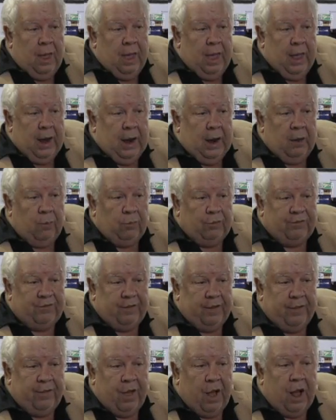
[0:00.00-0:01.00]
and I would
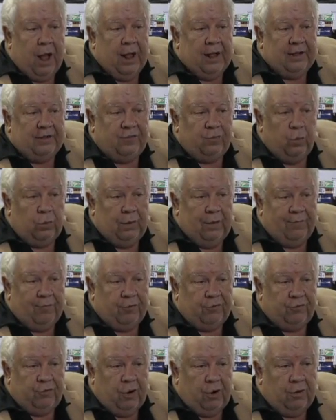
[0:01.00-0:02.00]
say the highest we'll
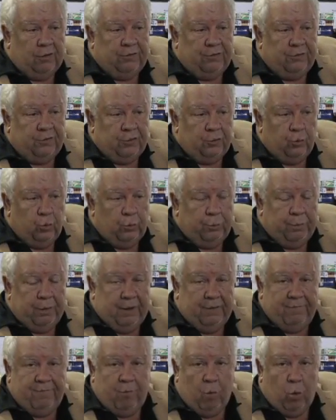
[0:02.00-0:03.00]
ever charge to would
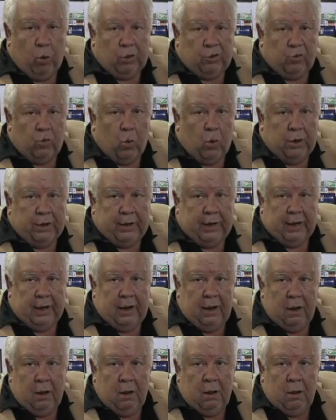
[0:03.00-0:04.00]
be
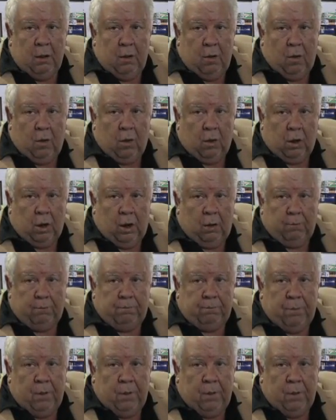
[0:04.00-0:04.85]
420 on a